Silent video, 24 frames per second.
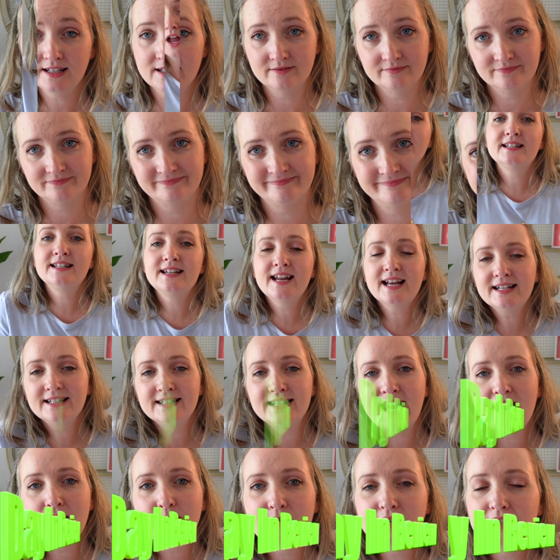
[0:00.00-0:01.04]
all right, this next
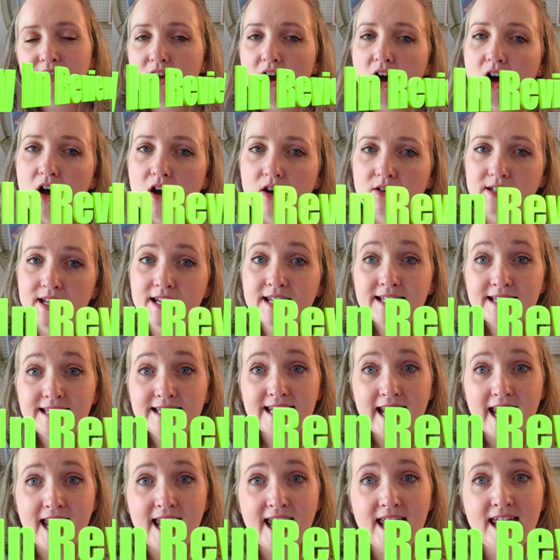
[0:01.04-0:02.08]
game is called
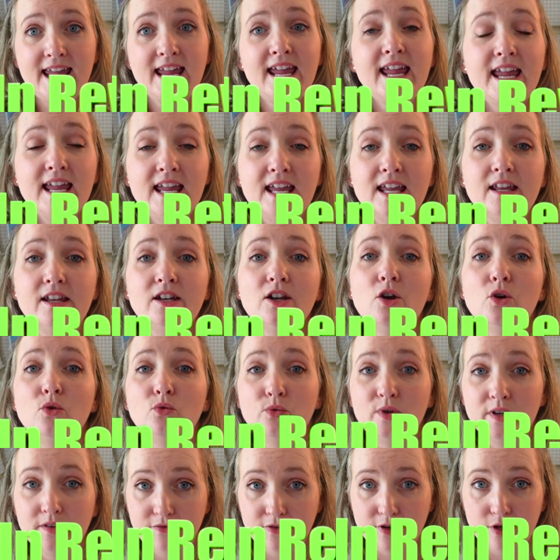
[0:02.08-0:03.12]
Day in
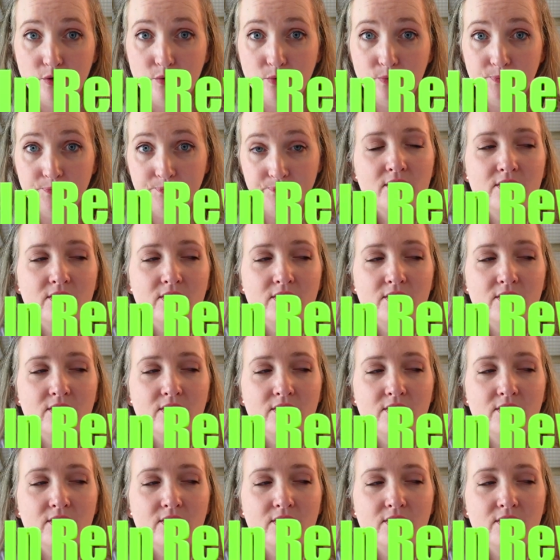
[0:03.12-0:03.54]
Review.